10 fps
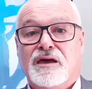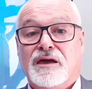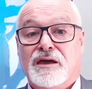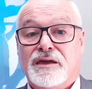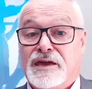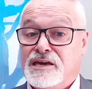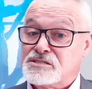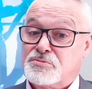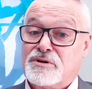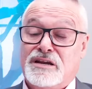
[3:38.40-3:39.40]
Yes,
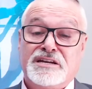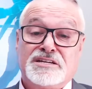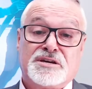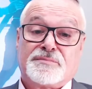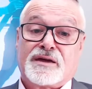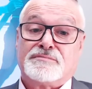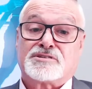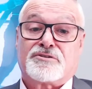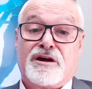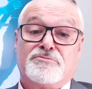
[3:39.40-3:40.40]
with leadership comes
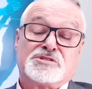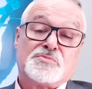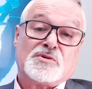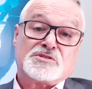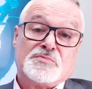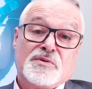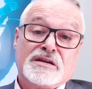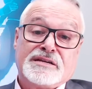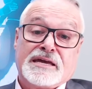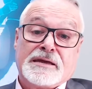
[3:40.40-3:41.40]
great
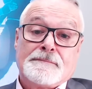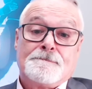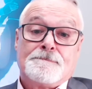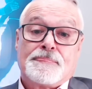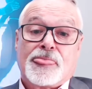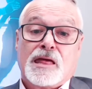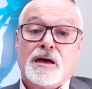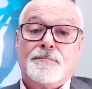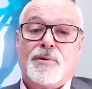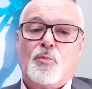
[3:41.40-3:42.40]
responsibility.
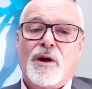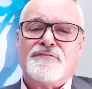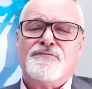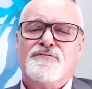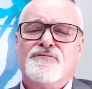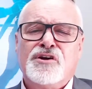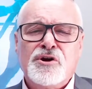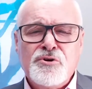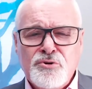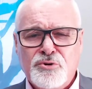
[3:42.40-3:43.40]
But when
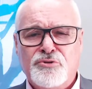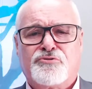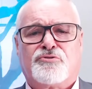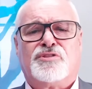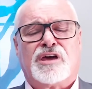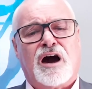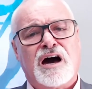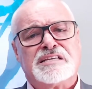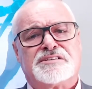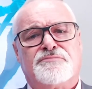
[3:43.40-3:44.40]
viewed through the
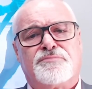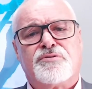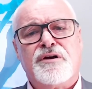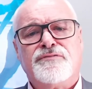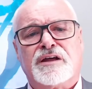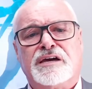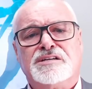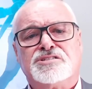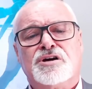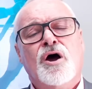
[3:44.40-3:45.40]
eyes of
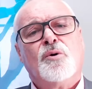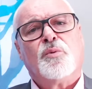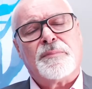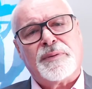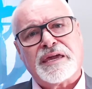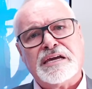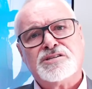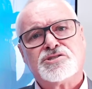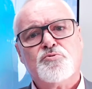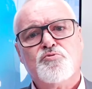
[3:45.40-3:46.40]
privilege, we begin
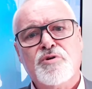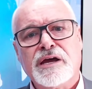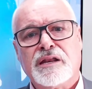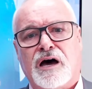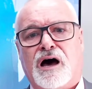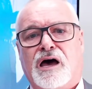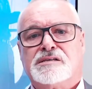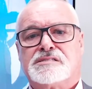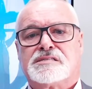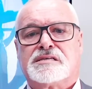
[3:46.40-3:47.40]
to
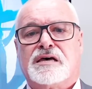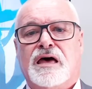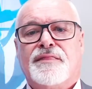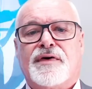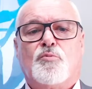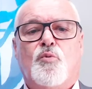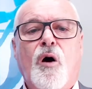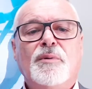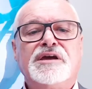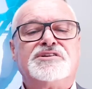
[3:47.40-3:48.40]
realize that
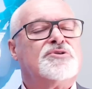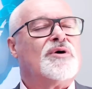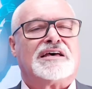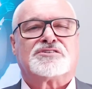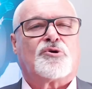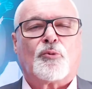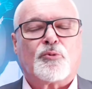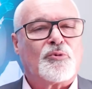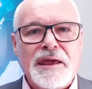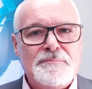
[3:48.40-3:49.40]
what we do has
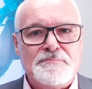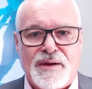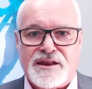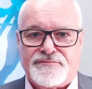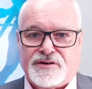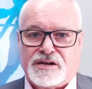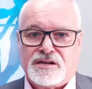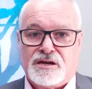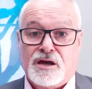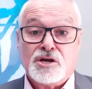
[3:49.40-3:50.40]
great benefit
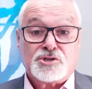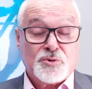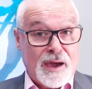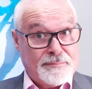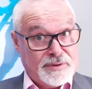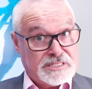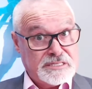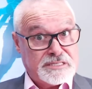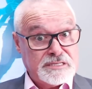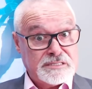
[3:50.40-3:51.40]
to our
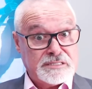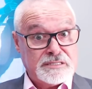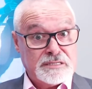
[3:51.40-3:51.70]
businesses,